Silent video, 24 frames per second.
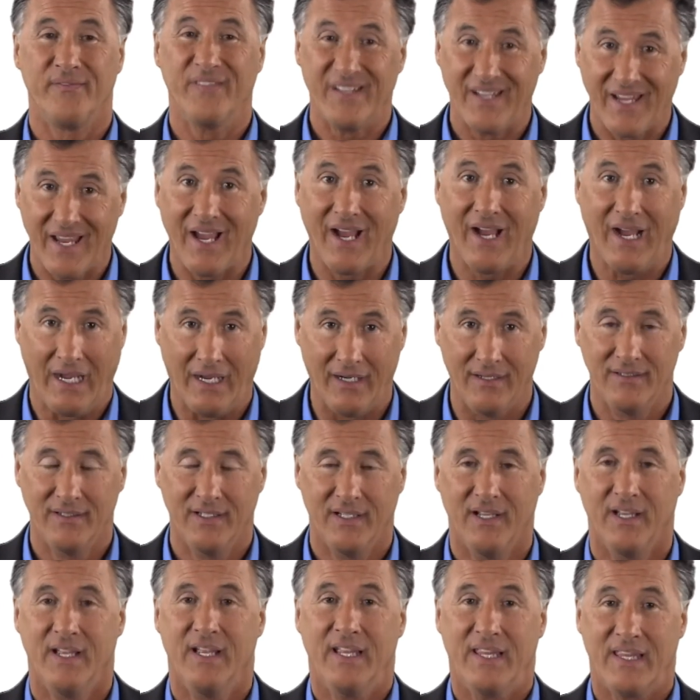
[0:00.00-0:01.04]
Yeah,
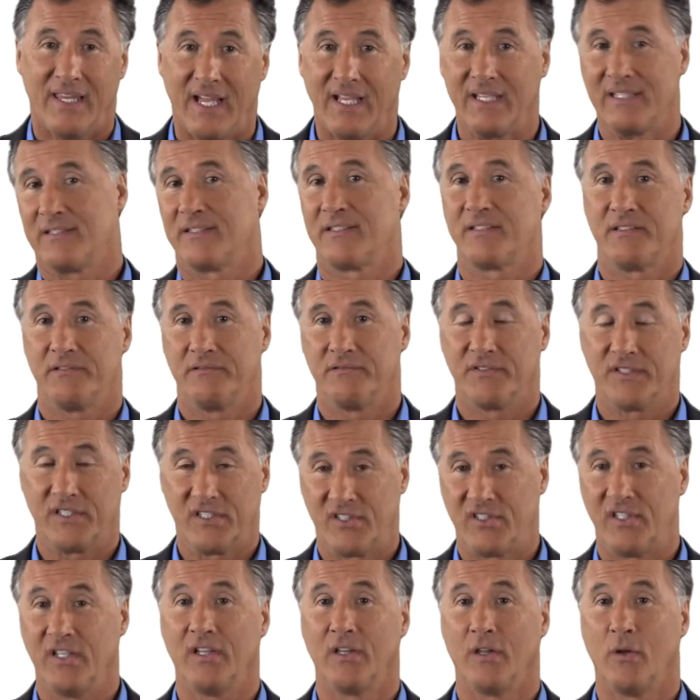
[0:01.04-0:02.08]
that's
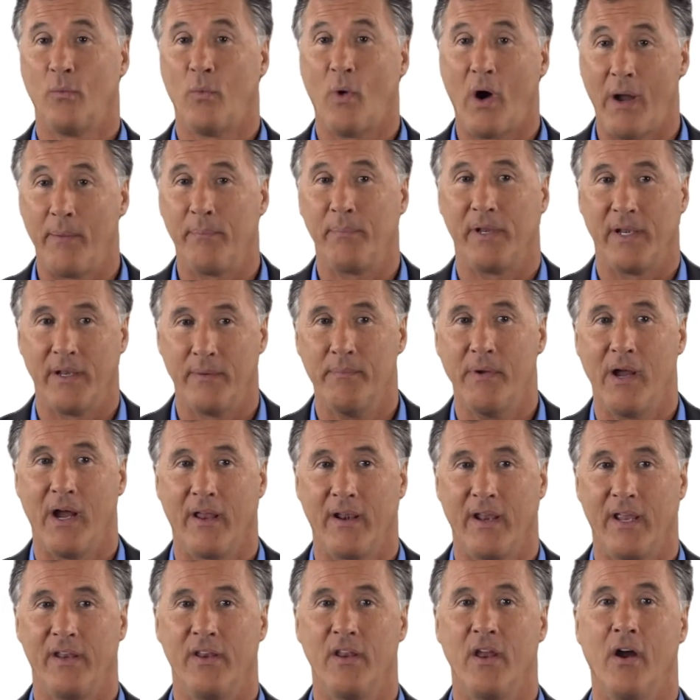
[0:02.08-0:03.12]
still a whopping
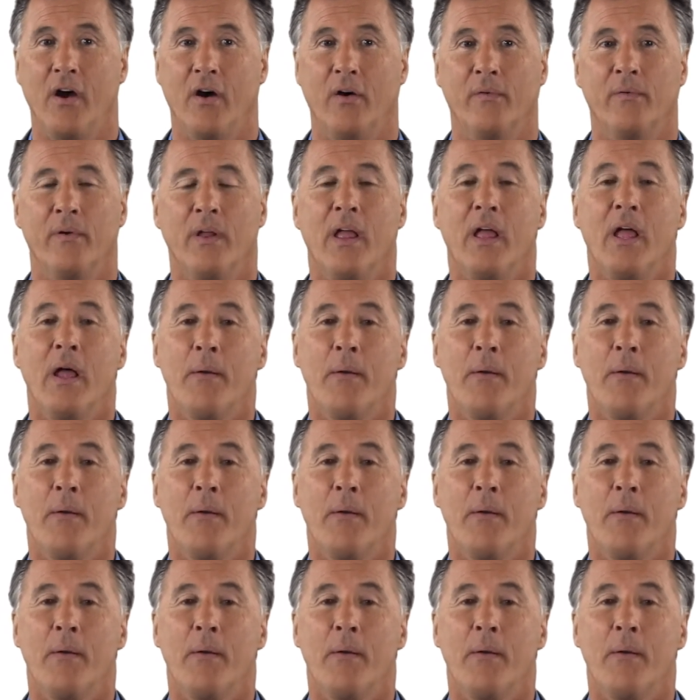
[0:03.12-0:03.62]
amount, I know.